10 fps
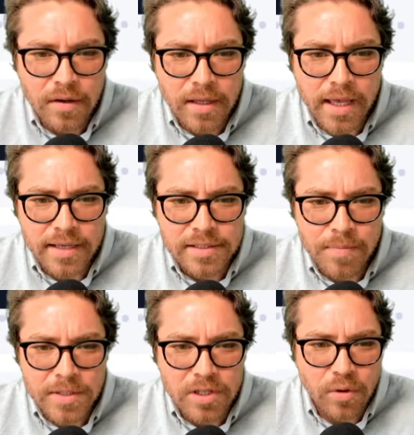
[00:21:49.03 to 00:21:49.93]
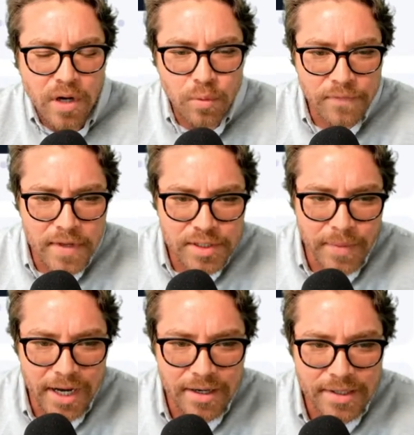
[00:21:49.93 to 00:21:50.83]
Yeah, something's going on with this
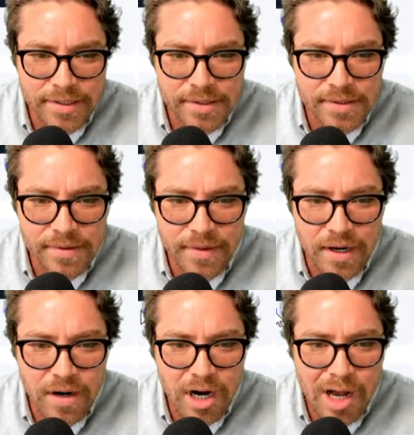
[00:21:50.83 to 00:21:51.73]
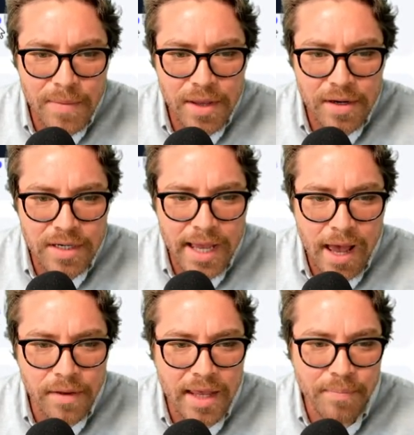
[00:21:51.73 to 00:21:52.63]
miner because they're up, they're down.